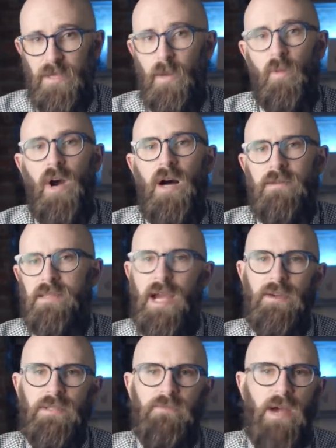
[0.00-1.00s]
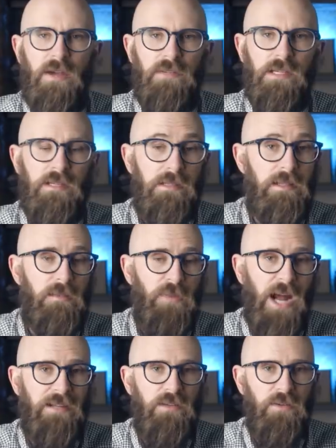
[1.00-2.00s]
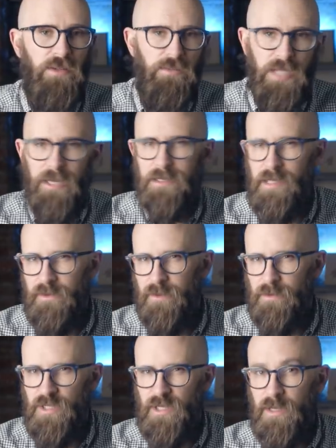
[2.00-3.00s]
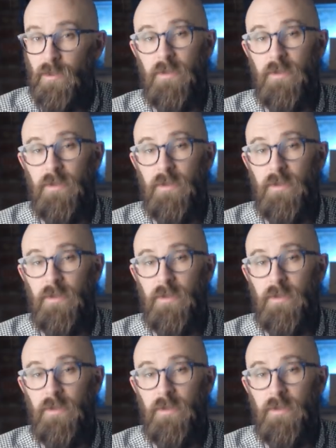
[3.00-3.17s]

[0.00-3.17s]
Meanwhile, doubts mounted as to the practical utility of the machine,